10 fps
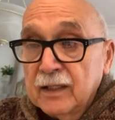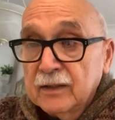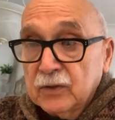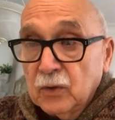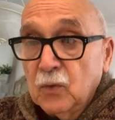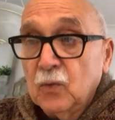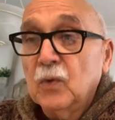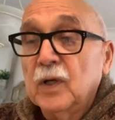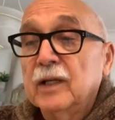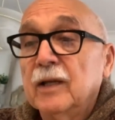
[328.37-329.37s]
So
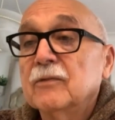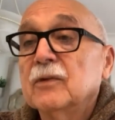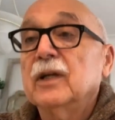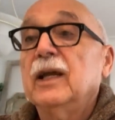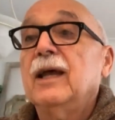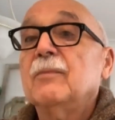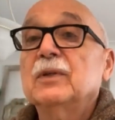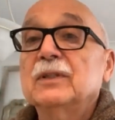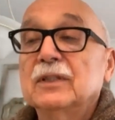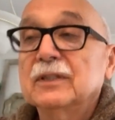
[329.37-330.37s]
whatever
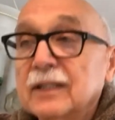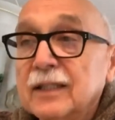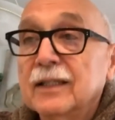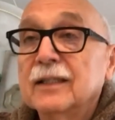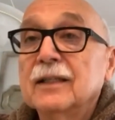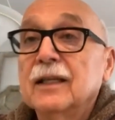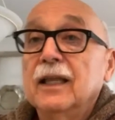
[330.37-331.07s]
happens in